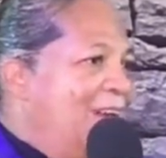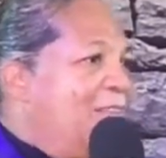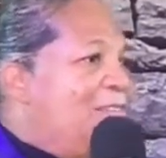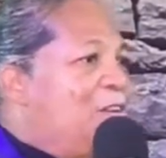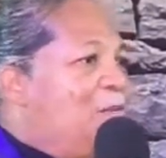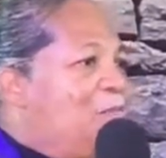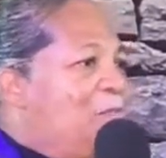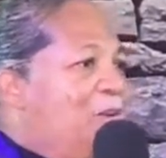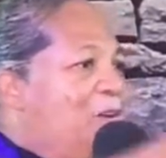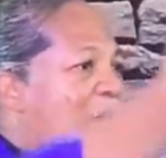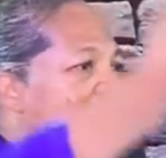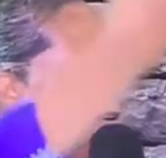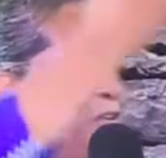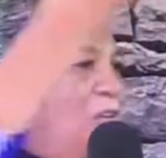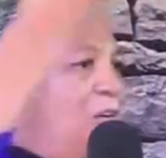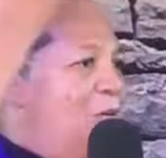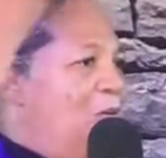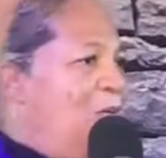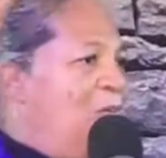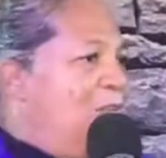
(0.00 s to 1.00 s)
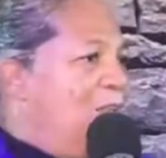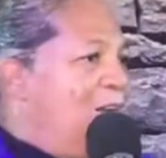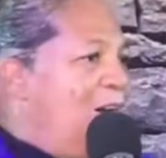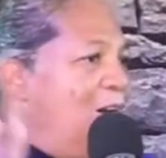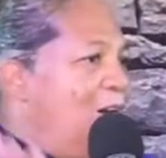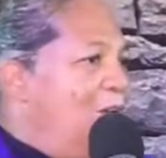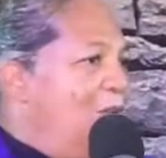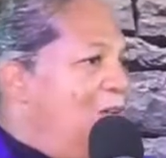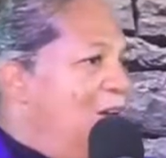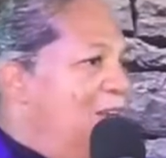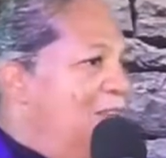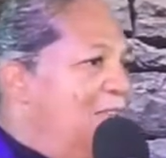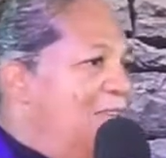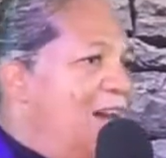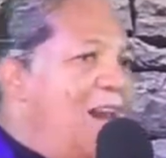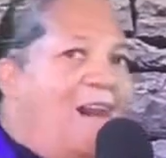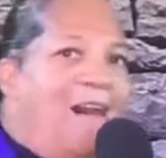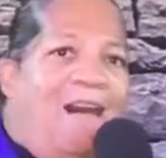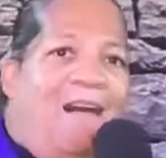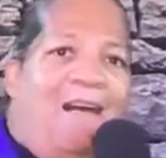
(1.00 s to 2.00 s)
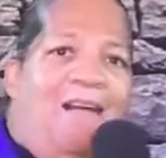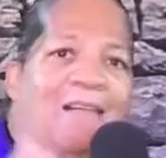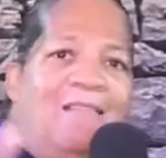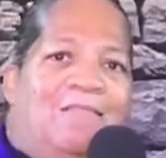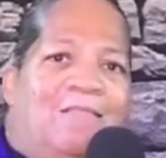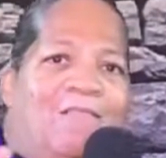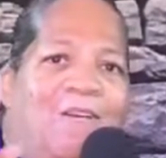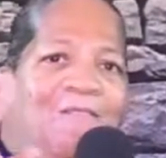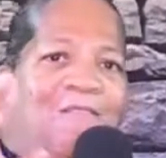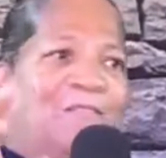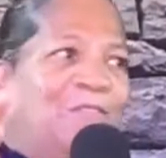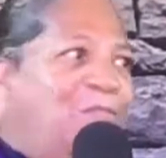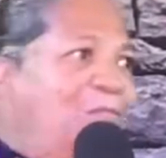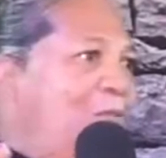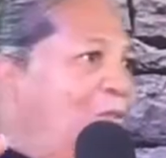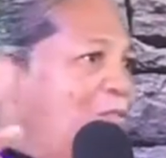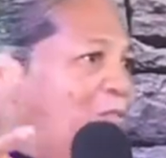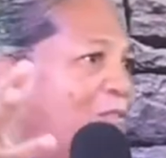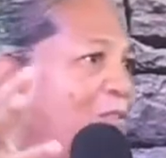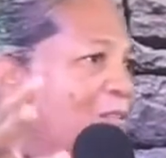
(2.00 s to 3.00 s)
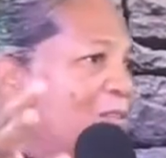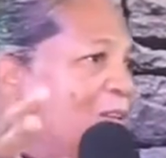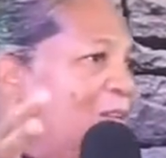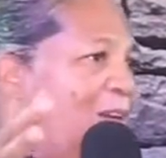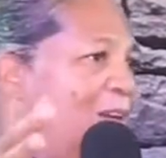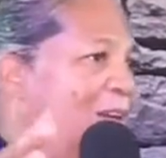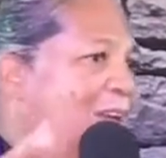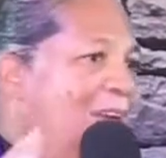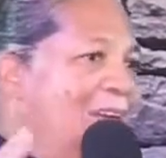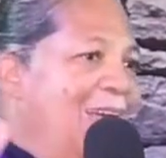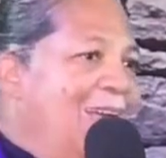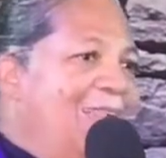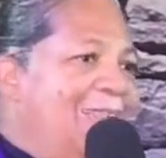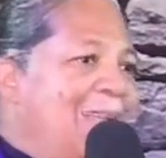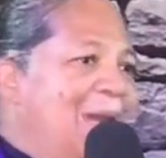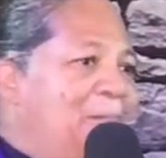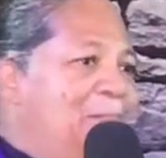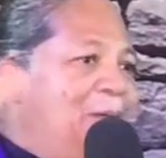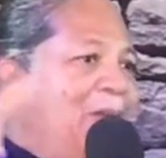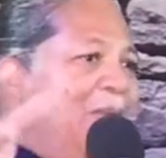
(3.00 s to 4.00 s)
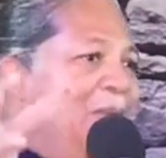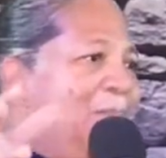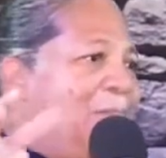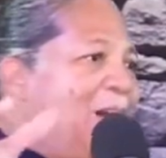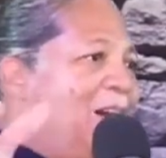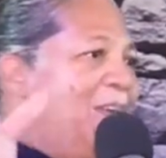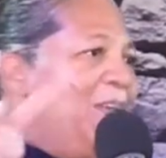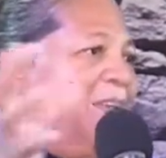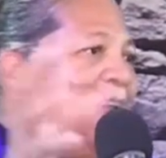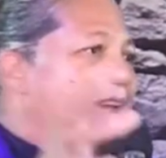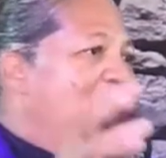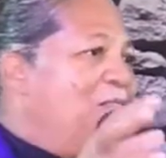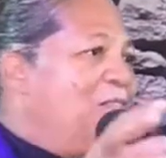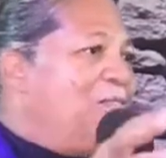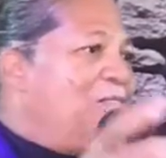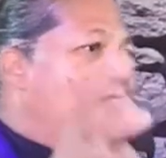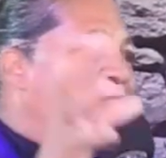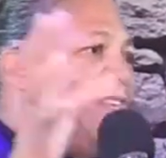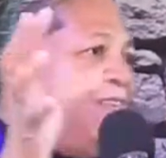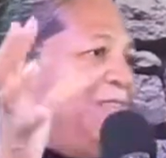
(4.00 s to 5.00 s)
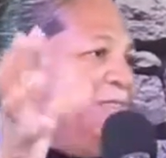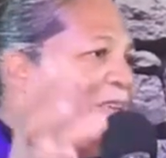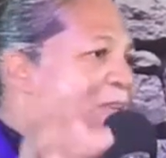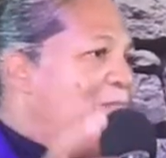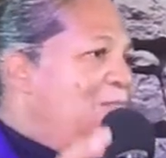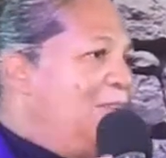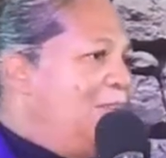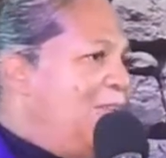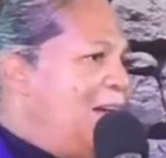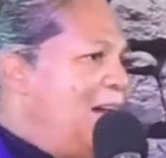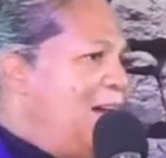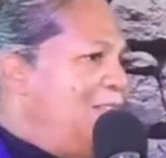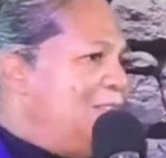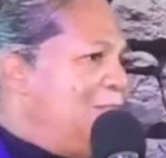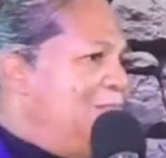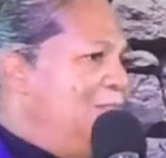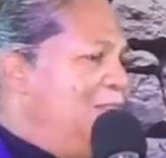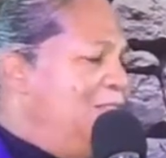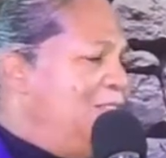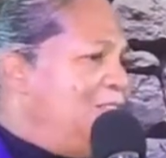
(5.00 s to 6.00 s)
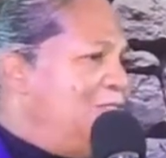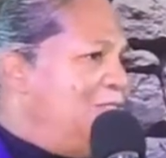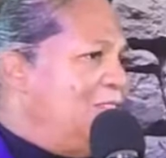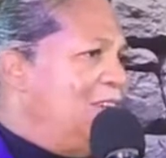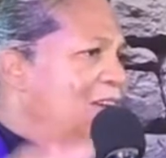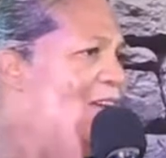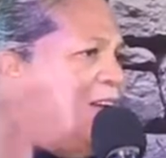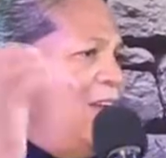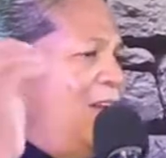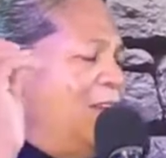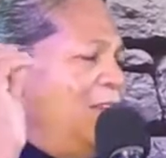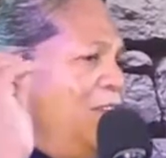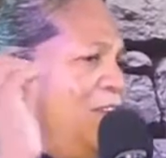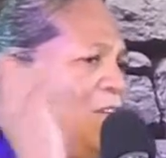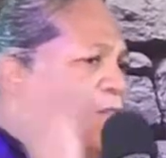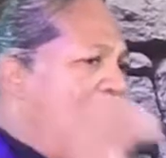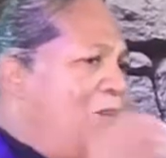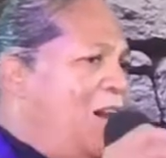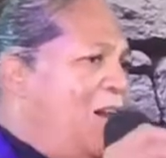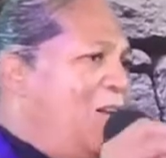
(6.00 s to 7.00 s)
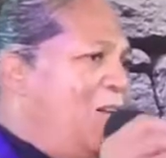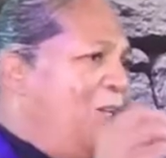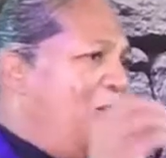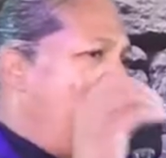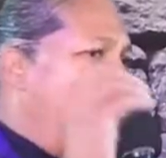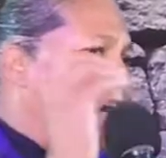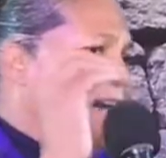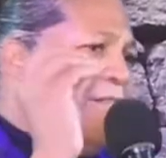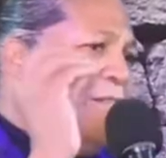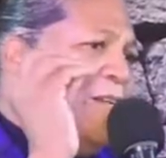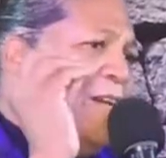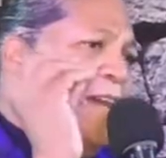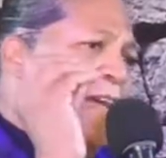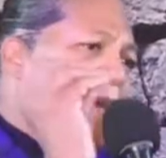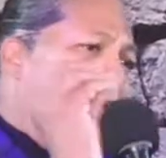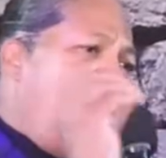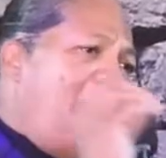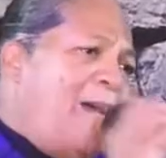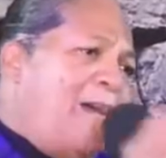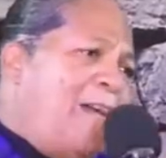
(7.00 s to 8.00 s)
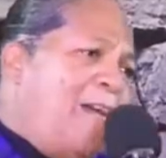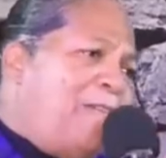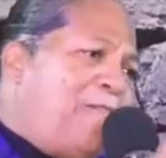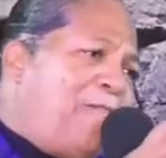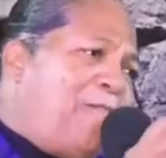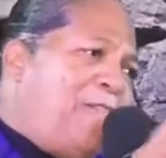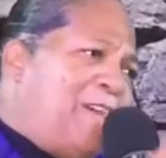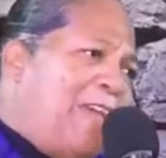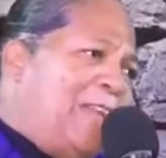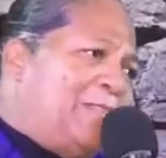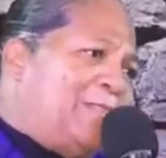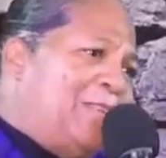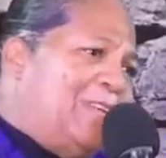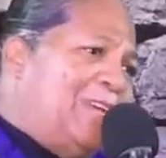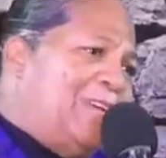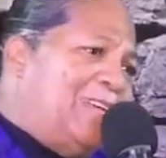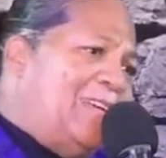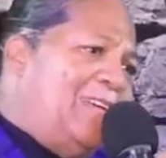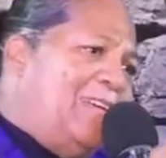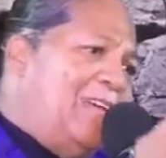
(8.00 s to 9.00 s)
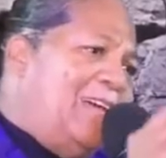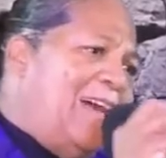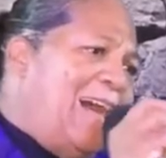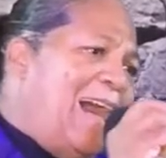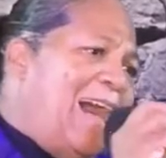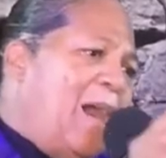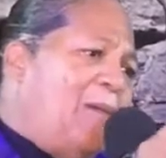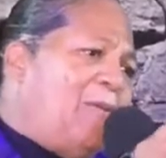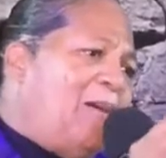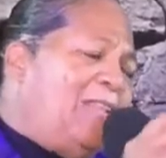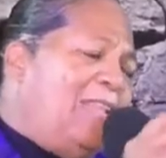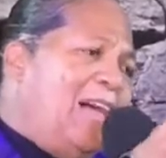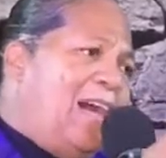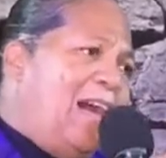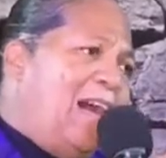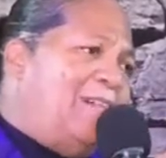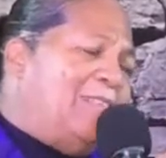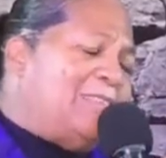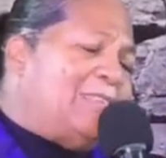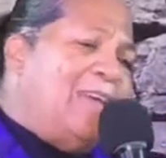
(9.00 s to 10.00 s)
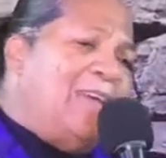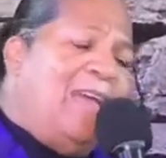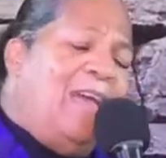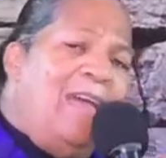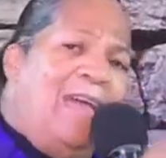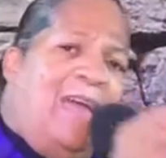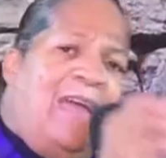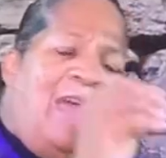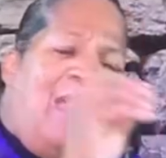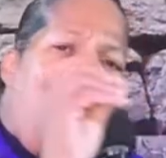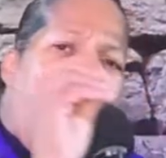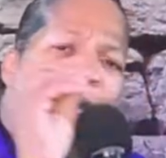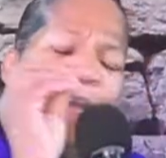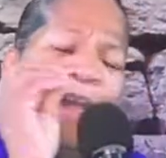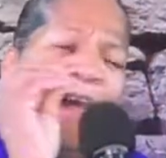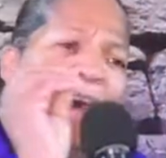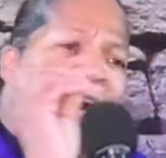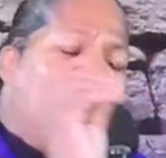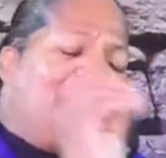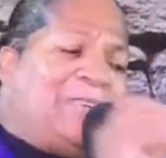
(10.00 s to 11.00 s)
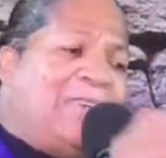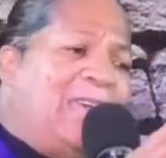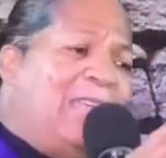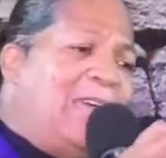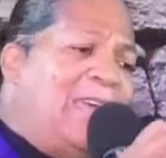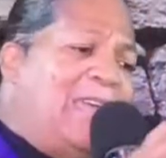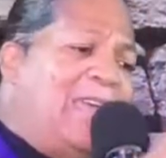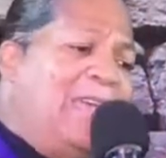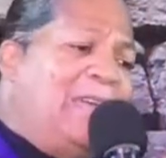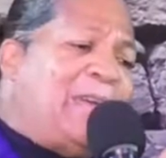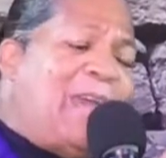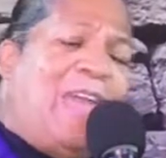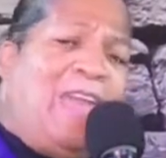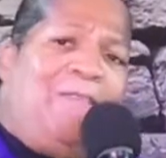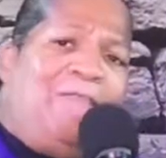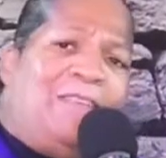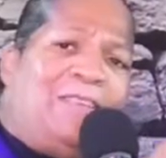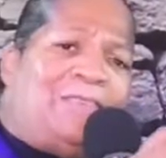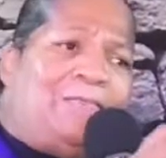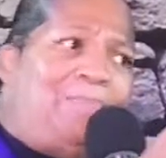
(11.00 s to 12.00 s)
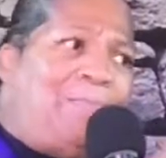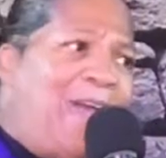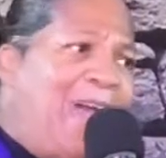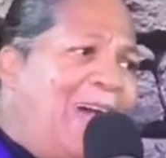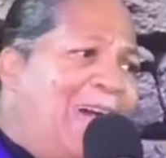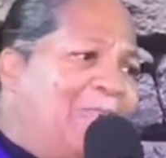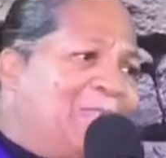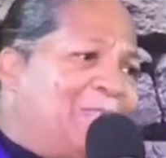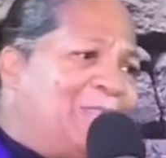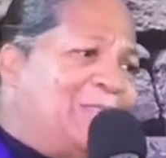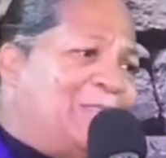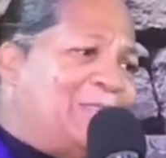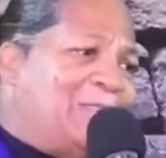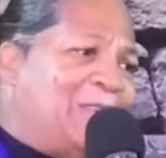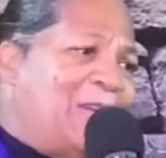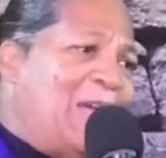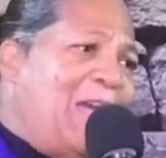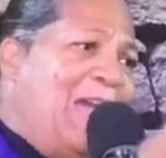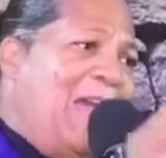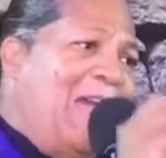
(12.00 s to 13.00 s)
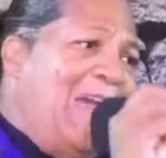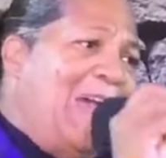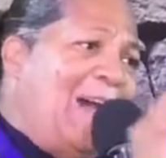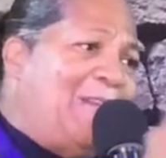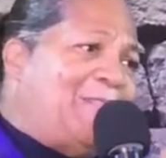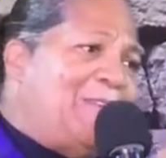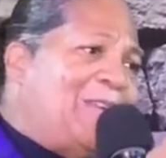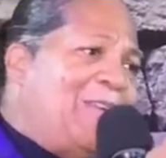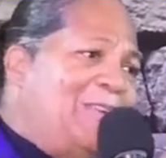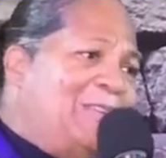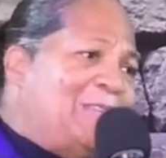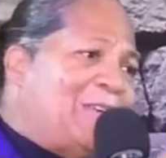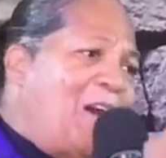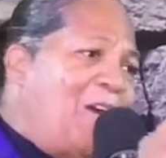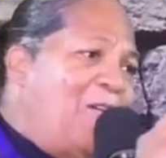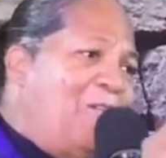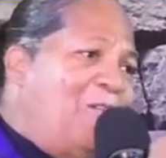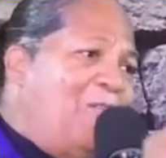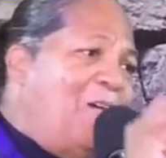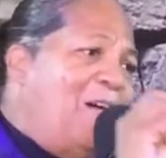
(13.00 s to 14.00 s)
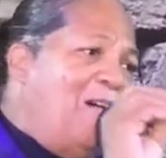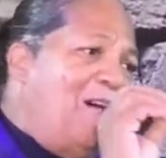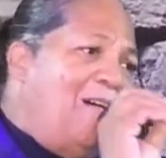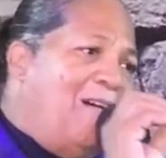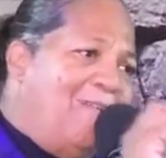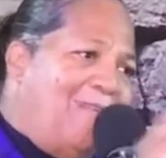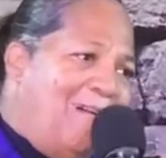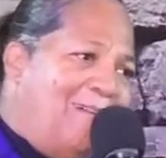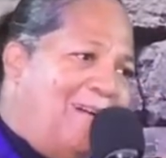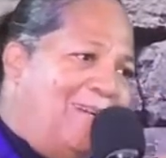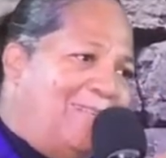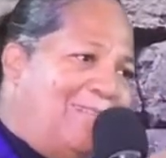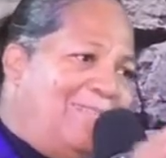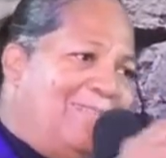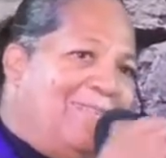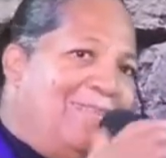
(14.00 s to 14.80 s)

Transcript: The word goes on all over the world that people are hearing from a Lives Ministry. You all have affected our lives. And God said that he gave us pastors after his own heart.